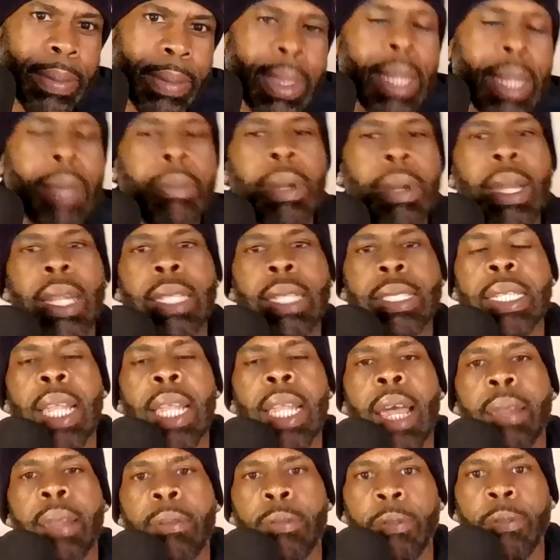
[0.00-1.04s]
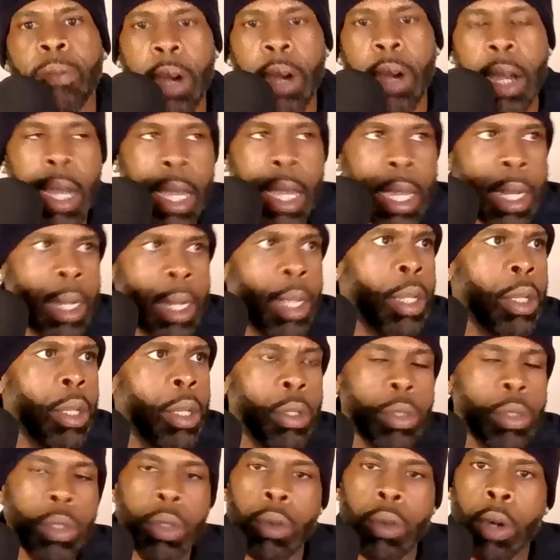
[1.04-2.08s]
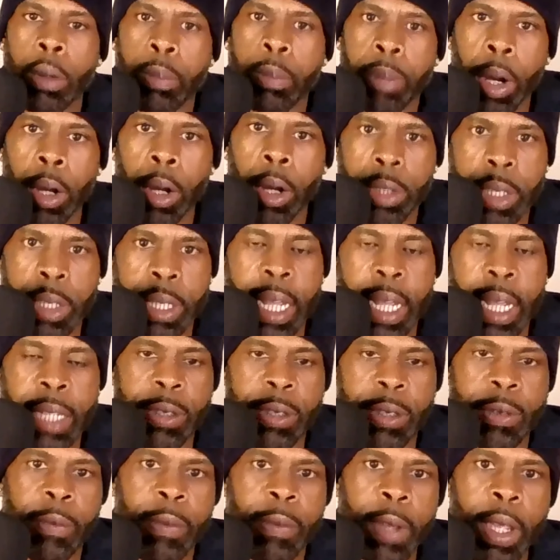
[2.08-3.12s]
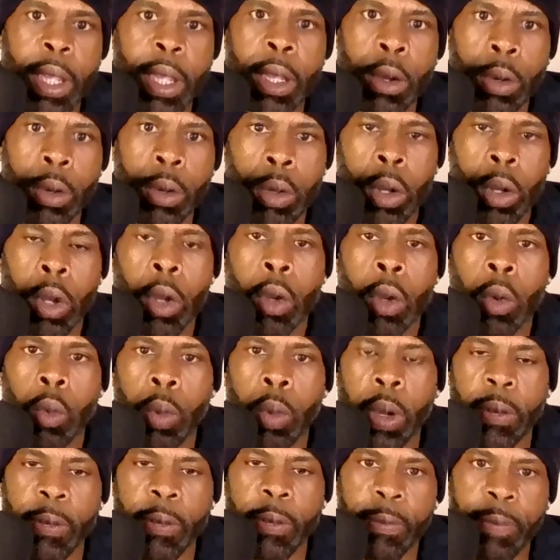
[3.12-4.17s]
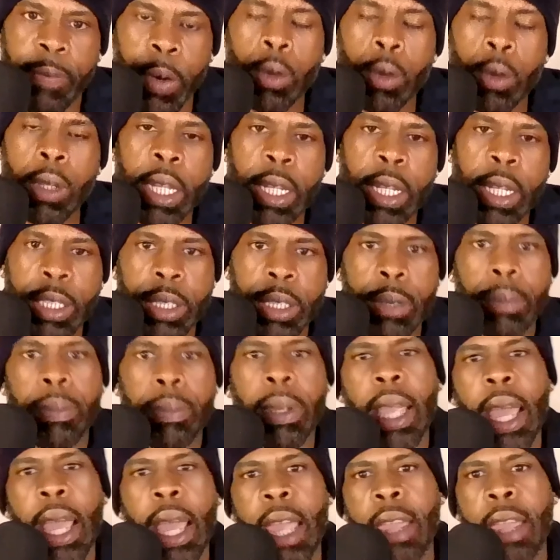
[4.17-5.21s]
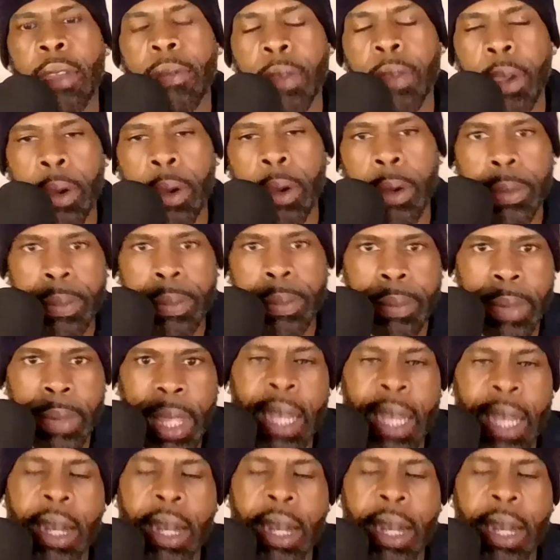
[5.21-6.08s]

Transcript: But it's not fun to a person that's filled with foolish behavior and